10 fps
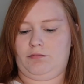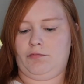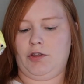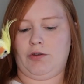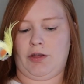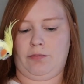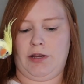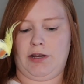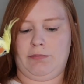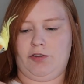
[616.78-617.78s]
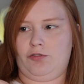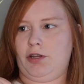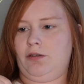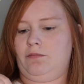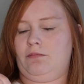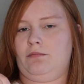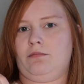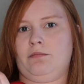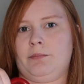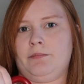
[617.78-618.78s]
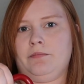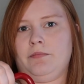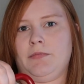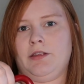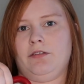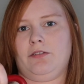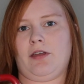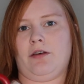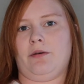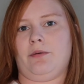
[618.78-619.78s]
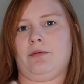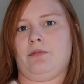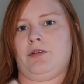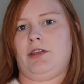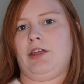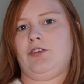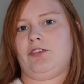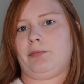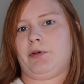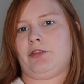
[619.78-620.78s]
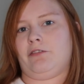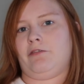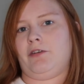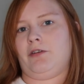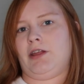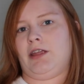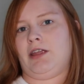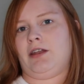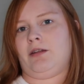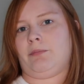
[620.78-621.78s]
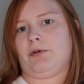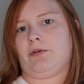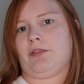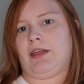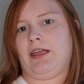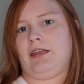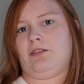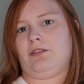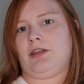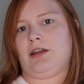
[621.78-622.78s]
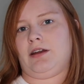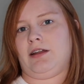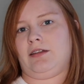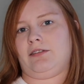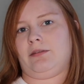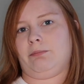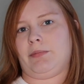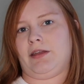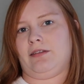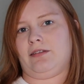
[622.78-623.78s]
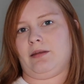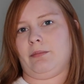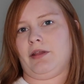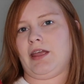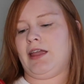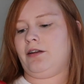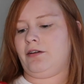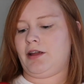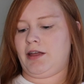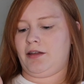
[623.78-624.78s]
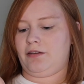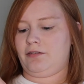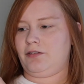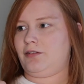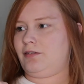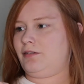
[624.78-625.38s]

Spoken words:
Will you help me demonstrate? So You just put the food in, pull the handle here, and it spins the blade around.